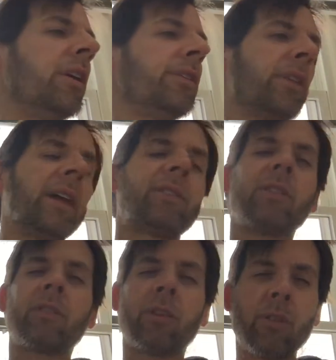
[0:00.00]
So that's
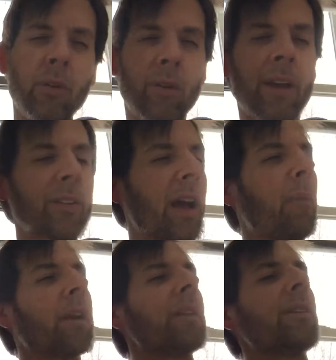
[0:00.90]
just the two things I
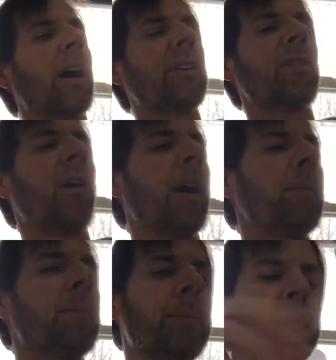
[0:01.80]
wanted to touch
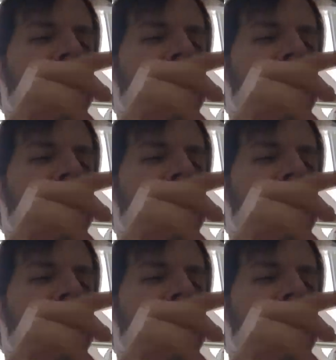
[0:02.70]
on.